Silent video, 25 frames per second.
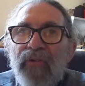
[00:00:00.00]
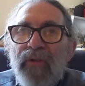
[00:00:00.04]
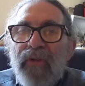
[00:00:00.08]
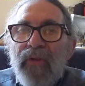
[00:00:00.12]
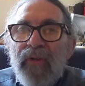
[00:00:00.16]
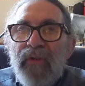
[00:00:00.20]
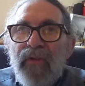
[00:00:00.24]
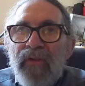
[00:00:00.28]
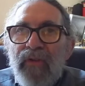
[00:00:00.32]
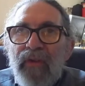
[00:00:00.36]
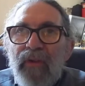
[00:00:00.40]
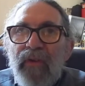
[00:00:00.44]

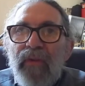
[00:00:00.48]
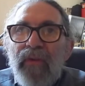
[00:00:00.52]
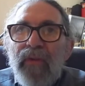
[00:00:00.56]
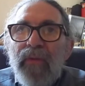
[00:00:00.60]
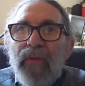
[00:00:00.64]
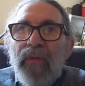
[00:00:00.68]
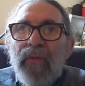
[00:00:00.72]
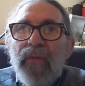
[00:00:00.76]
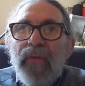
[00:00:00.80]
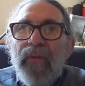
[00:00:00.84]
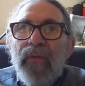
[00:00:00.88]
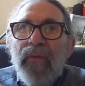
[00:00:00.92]

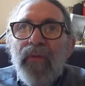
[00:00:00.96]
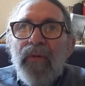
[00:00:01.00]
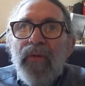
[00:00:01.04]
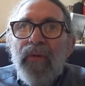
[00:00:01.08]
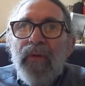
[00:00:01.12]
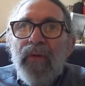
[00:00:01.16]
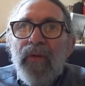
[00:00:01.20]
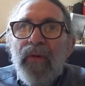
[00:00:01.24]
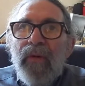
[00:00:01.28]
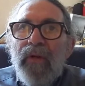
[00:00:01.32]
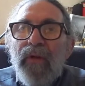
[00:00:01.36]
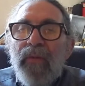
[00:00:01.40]
continue
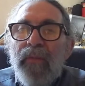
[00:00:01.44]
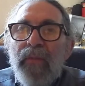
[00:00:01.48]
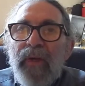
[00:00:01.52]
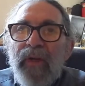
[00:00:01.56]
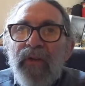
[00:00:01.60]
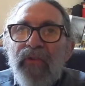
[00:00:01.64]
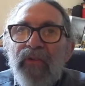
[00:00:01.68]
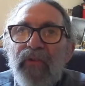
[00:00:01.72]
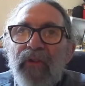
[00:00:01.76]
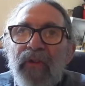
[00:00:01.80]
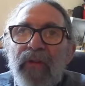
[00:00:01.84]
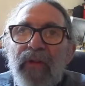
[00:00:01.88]
along my
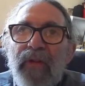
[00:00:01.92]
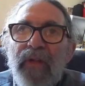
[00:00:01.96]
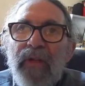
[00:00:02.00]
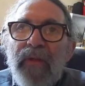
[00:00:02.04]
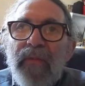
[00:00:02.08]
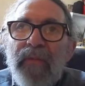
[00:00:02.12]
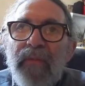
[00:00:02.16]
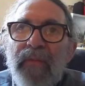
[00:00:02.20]
journey